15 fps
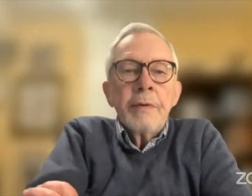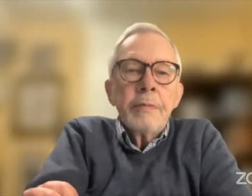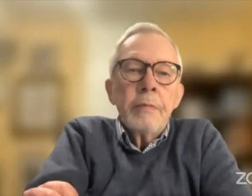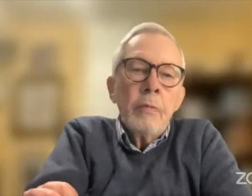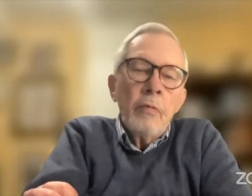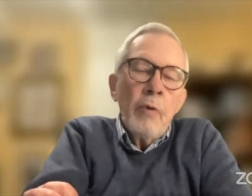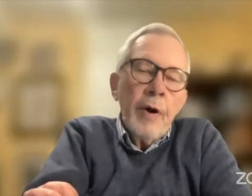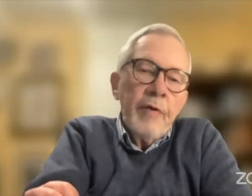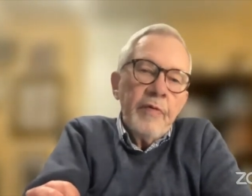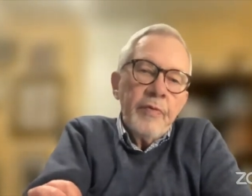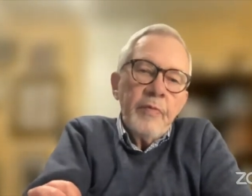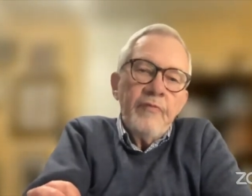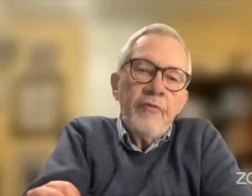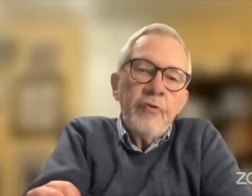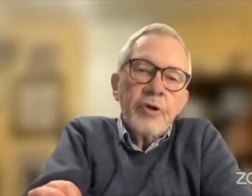one of
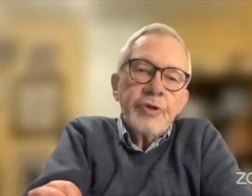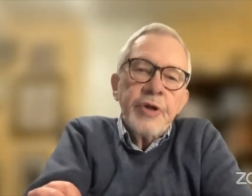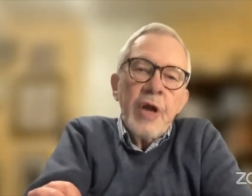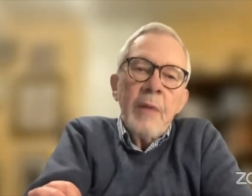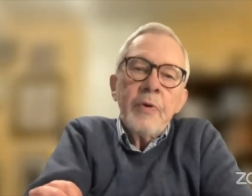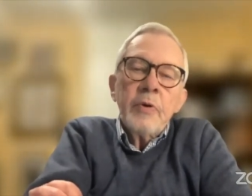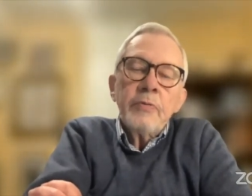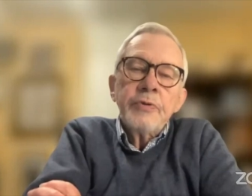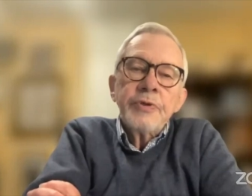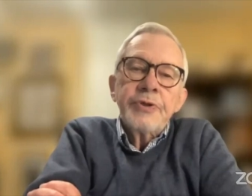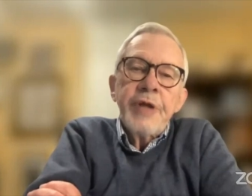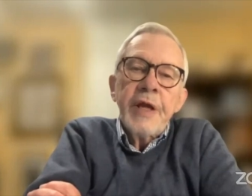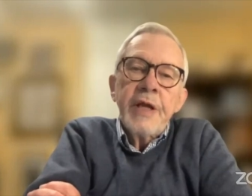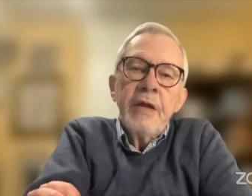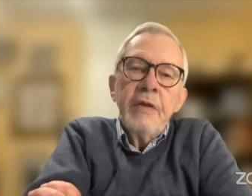them, for example, was
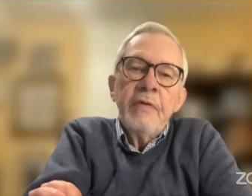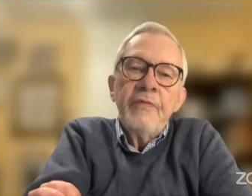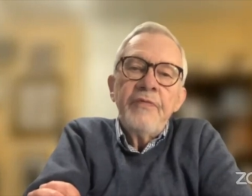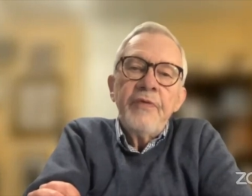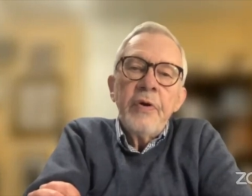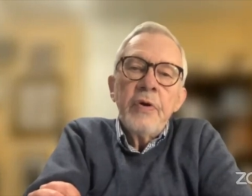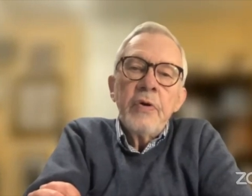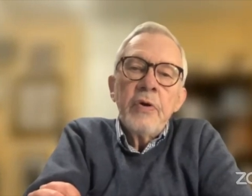taking the fear